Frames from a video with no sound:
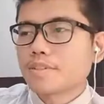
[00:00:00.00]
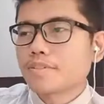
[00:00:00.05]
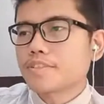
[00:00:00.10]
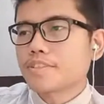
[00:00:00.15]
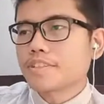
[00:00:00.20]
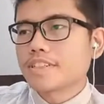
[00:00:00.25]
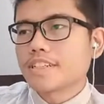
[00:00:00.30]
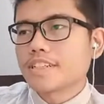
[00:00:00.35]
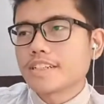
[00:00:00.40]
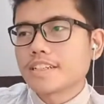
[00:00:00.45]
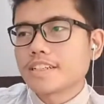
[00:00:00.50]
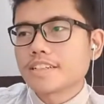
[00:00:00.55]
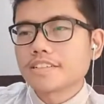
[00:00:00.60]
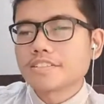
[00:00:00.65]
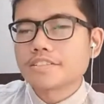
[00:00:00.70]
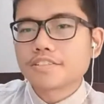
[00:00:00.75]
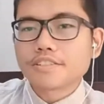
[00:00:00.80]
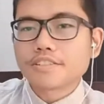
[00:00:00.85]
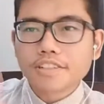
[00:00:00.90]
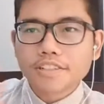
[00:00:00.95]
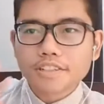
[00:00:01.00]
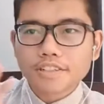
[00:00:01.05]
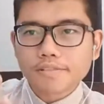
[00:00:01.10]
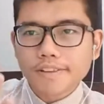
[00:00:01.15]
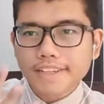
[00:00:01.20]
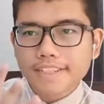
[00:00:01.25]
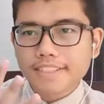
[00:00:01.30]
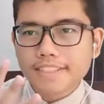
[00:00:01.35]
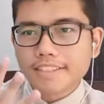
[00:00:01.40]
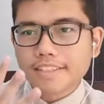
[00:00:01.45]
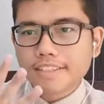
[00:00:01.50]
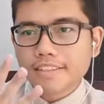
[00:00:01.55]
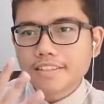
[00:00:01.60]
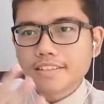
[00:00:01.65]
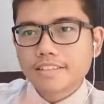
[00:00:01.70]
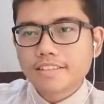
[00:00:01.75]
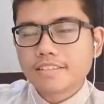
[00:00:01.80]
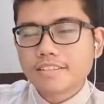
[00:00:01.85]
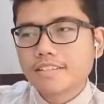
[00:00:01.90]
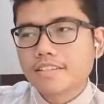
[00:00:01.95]
to the third question.
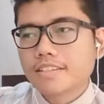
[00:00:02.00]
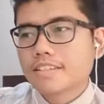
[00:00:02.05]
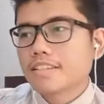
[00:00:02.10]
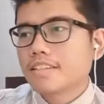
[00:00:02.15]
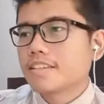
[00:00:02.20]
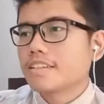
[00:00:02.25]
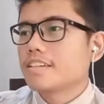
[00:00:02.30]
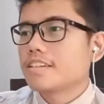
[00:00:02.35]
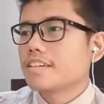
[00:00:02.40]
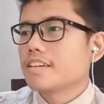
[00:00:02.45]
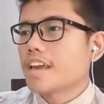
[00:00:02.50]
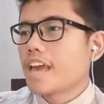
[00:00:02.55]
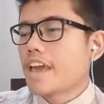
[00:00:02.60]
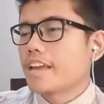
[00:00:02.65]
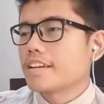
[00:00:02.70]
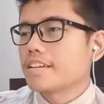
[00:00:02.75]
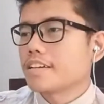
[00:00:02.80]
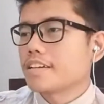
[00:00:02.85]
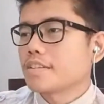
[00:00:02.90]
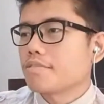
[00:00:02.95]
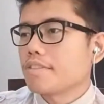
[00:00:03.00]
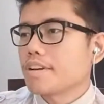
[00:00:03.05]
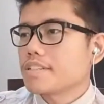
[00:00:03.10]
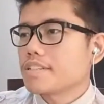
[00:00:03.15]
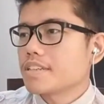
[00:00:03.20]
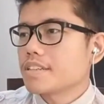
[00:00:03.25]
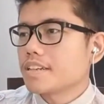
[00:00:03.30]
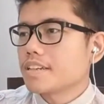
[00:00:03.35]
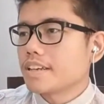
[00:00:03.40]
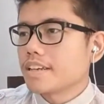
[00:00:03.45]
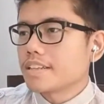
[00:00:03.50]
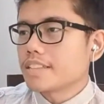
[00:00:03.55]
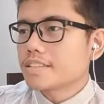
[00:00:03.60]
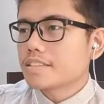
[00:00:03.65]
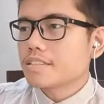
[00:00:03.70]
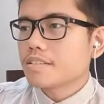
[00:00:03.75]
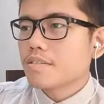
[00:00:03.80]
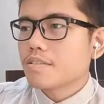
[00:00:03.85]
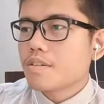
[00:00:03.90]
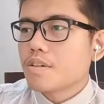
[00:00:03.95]
And the question
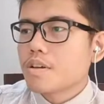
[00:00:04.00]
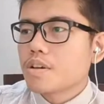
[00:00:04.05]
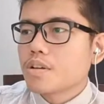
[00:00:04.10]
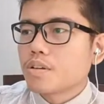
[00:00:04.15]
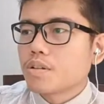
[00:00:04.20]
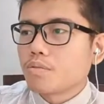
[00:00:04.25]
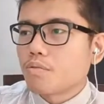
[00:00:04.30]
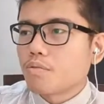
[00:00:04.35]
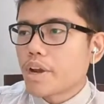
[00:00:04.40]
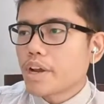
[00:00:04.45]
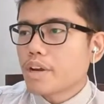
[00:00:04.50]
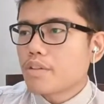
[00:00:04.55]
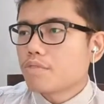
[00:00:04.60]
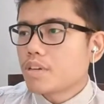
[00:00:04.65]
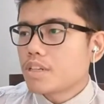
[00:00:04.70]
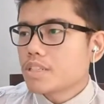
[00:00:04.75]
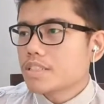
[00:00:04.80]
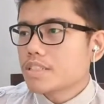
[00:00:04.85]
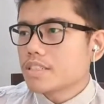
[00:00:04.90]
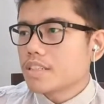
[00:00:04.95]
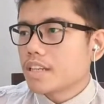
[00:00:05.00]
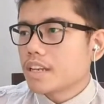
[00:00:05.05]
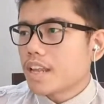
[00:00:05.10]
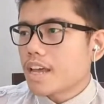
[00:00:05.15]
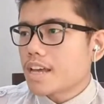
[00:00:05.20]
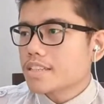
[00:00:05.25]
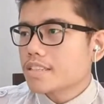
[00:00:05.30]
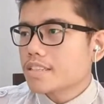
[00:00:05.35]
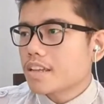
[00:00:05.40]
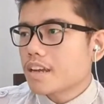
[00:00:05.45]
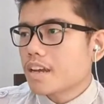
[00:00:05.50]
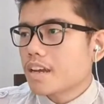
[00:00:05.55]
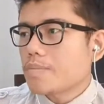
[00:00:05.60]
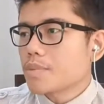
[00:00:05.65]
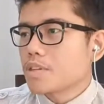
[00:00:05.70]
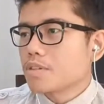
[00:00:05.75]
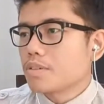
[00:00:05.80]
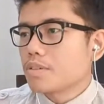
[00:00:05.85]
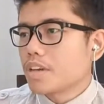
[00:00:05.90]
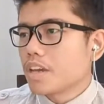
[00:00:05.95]
is, when was the time
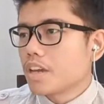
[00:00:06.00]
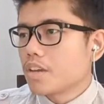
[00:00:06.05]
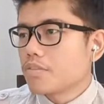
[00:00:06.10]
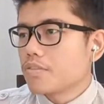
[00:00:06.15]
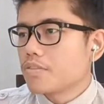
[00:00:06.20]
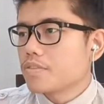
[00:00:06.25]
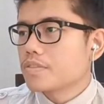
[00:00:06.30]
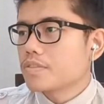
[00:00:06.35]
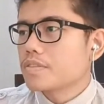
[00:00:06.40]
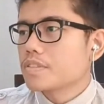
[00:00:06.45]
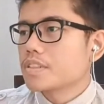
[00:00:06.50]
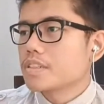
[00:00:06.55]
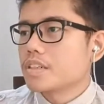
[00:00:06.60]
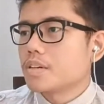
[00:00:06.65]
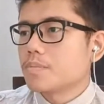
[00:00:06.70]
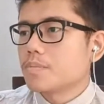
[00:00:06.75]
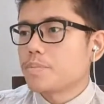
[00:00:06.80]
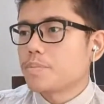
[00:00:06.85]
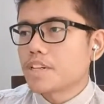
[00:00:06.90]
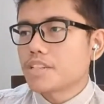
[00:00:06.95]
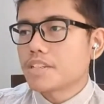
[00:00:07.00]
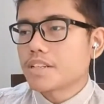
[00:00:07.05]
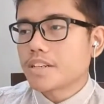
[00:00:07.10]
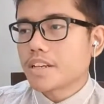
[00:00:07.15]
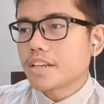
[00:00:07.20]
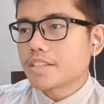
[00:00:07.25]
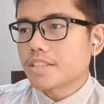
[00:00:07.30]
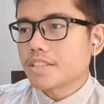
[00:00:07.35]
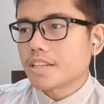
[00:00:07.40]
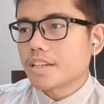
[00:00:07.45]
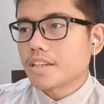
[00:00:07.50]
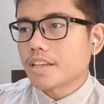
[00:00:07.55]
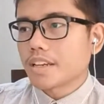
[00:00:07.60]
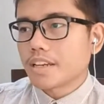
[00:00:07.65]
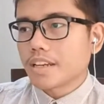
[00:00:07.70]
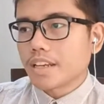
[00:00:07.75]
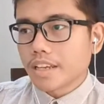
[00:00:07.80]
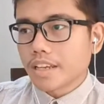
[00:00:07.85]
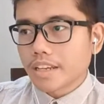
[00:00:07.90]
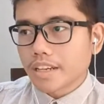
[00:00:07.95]
you gave a presentation in
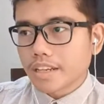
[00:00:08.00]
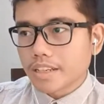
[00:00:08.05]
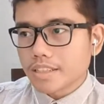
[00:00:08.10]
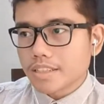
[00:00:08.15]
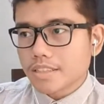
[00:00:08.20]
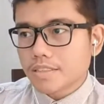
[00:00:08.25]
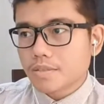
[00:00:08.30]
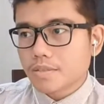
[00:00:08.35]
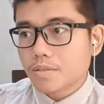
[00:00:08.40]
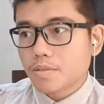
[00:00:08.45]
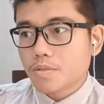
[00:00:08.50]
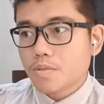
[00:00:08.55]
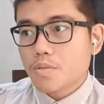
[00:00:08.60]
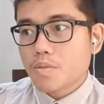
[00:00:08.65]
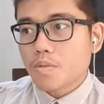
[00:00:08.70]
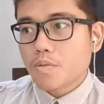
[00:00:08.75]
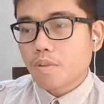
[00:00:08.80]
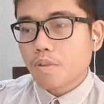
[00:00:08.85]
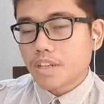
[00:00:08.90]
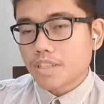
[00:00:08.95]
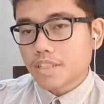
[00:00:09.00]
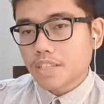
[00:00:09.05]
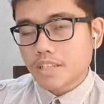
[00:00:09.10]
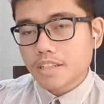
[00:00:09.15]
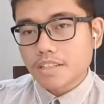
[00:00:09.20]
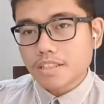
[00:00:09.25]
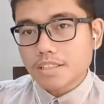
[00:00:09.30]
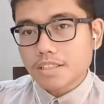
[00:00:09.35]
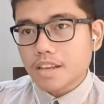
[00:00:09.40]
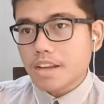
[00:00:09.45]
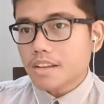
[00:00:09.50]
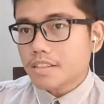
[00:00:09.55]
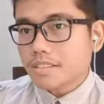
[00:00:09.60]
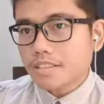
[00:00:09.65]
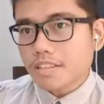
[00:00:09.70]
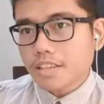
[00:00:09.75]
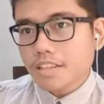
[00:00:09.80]
English? Was it a success?